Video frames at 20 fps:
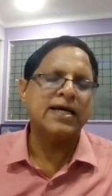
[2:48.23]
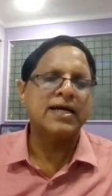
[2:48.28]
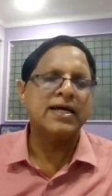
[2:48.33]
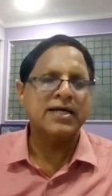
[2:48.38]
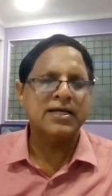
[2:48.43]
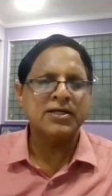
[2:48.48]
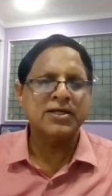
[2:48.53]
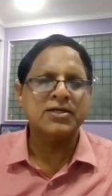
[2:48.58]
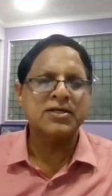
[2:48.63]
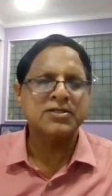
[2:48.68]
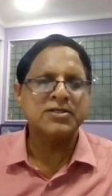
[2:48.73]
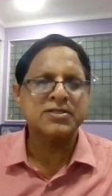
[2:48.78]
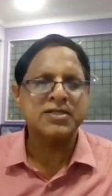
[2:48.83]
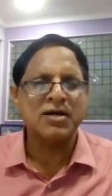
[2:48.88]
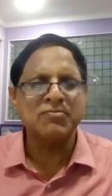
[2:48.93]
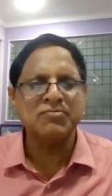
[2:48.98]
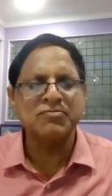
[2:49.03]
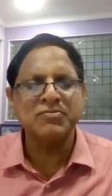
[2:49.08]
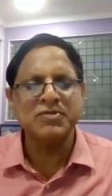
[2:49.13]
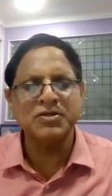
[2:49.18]
uh,
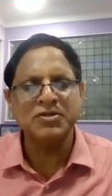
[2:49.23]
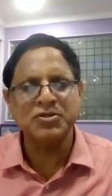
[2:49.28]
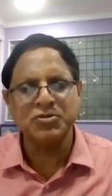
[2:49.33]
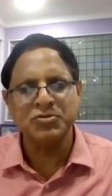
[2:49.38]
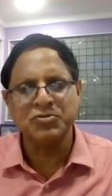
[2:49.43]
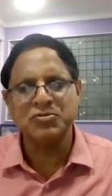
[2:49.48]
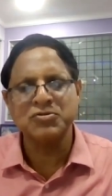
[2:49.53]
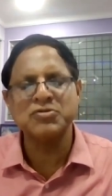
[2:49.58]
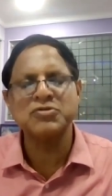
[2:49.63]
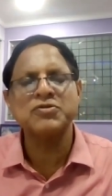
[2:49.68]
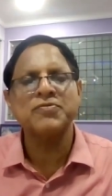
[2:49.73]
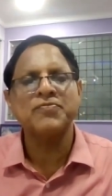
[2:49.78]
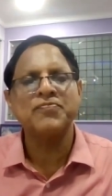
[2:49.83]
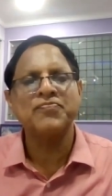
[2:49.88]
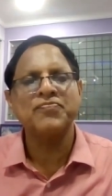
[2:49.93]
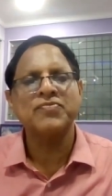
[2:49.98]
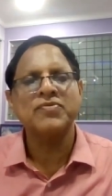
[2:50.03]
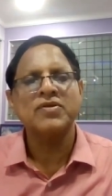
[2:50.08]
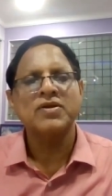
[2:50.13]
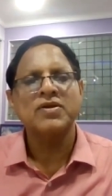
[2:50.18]
some issues
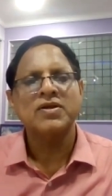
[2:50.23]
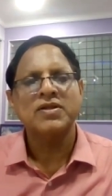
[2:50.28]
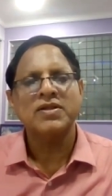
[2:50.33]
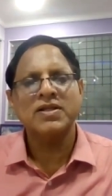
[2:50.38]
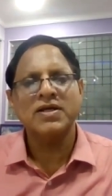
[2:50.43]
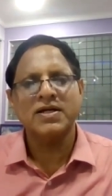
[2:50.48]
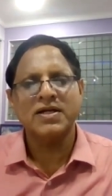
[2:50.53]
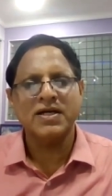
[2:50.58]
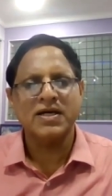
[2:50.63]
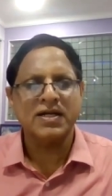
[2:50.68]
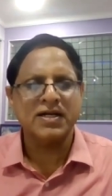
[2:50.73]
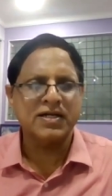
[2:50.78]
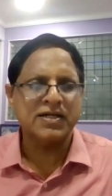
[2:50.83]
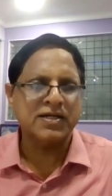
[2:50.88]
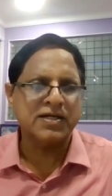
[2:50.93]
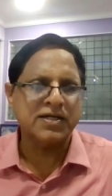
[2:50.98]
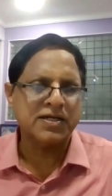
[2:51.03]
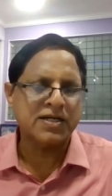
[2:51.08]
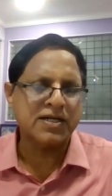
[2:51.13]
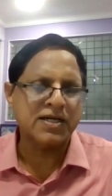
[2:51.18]
that are
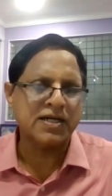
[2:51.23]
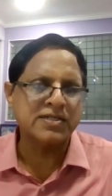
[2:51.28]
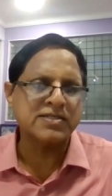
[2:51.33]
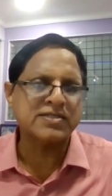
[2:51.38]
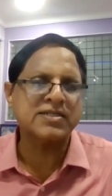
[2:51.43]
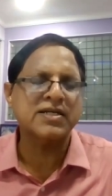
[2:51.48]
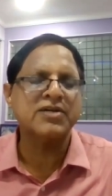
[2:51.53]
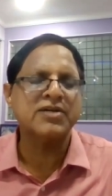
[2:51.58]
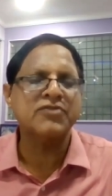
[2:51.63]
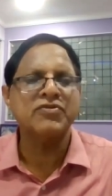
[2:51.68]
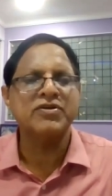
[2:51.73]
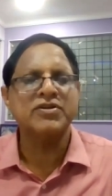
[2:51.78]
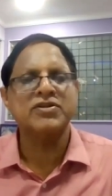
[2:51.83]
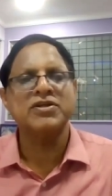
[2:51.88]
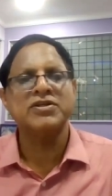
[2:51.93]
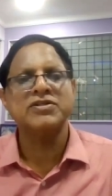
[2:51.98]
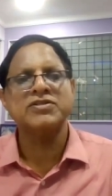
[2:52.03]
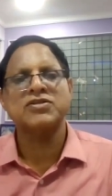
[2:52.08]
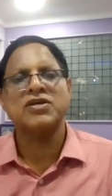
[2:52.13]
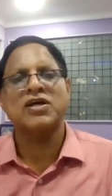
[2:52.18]
uh, concerned with
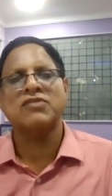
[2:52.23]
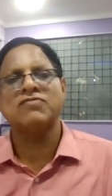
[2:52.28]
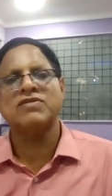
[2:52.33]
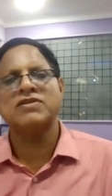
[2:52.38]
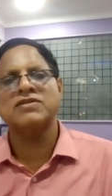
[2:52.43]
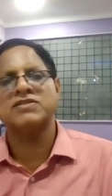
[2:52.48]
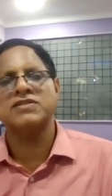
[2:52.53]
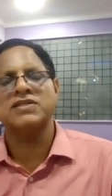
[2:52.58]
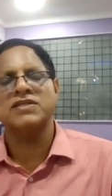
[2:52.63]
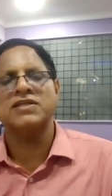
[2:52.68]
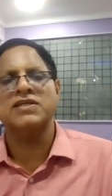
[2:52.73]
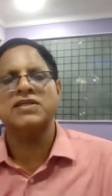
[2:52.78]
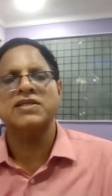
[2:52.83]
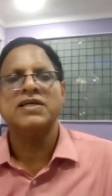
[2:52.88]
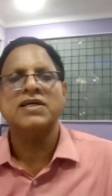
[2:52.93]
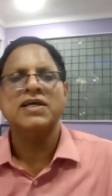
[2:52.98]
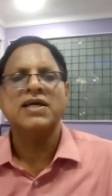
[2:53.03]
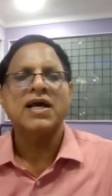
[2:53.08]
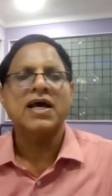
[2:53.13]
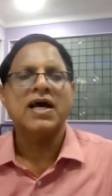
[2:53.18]
insolvency
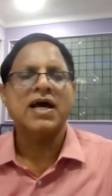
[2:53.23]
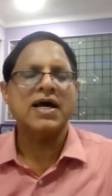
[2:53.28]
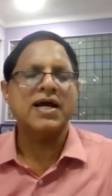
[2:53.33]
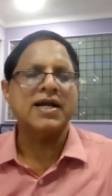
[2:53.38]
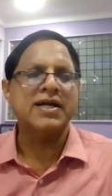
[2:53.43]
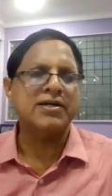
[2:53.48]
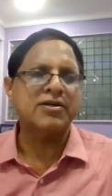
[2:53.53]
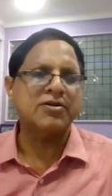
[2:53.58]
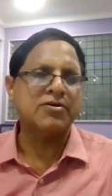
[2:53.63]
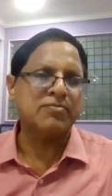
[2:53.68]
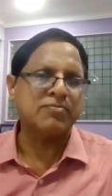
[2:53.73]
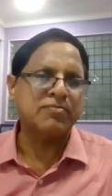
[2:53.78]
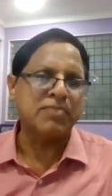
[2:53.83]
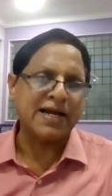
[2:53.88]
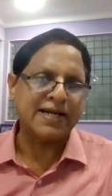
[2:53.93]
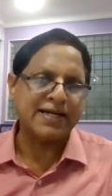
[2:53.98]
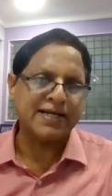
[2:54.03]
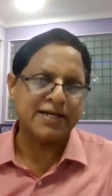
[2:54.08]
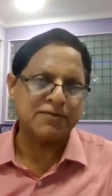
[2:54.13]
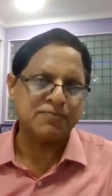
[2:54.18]
and
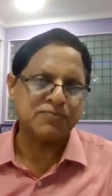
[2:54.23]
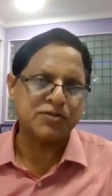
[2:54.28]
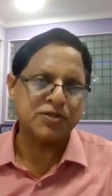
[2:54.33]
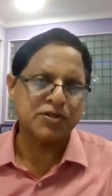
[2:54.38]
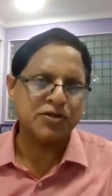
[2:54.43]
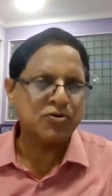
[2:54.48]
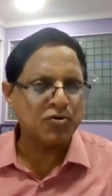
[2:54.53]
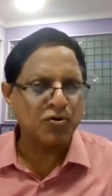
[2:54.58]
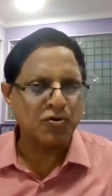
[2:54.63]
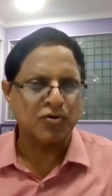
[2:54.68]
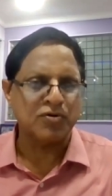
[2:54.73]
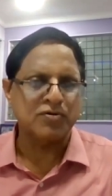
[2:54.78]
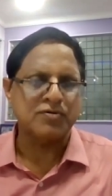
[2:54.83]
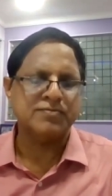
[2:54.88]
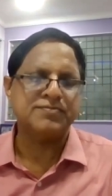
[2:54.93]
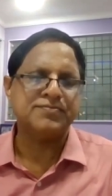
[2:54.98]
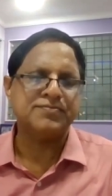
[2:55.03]
bankruptcy code.